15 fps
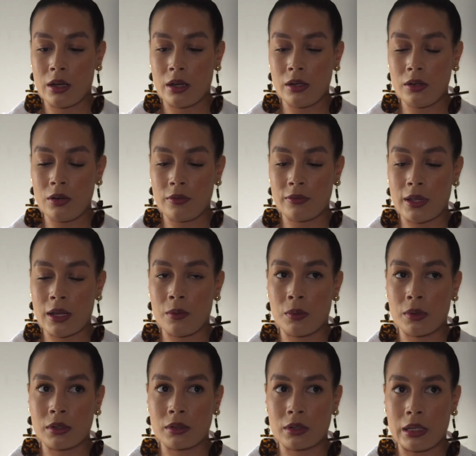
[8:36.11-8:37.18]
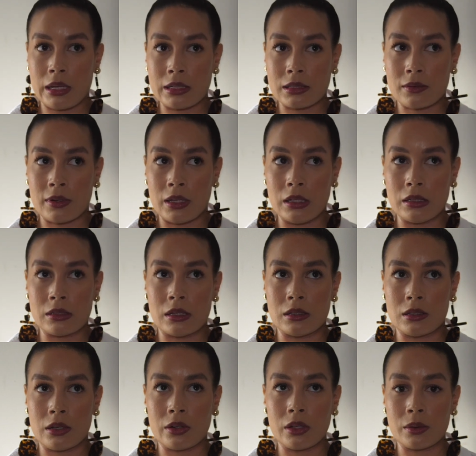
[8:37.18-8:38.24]
I don't know if they would classify this
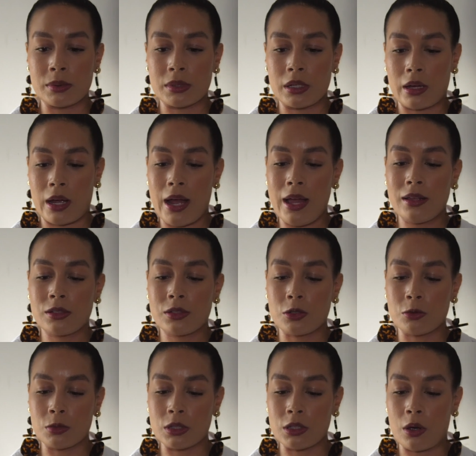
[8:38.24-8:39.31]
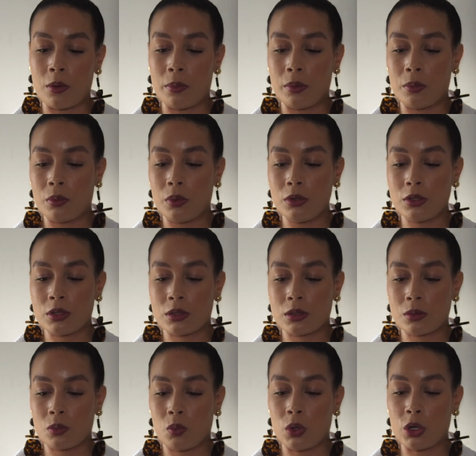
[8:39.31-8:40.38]
as their lipstick. I assume so, but
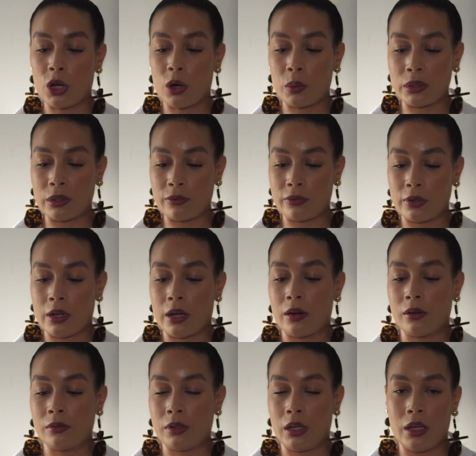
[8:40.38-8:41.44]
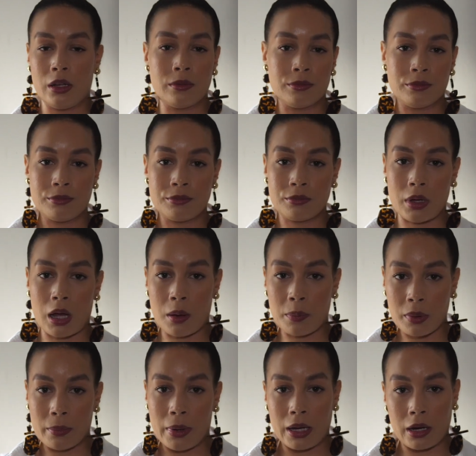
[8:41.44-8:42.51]
we'll go with it for now, and I'll
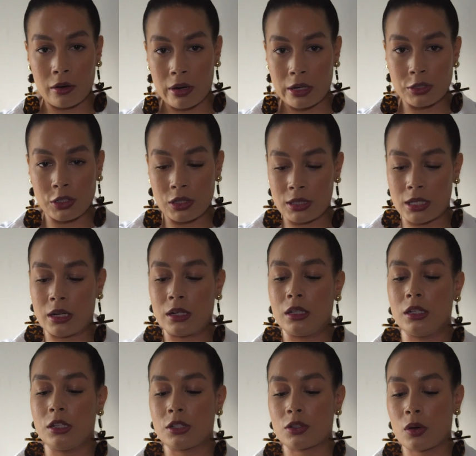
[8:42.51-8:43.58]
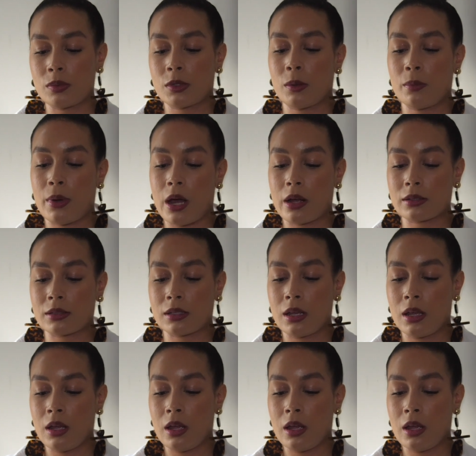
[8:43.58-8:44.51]
put my corrections down in the description box.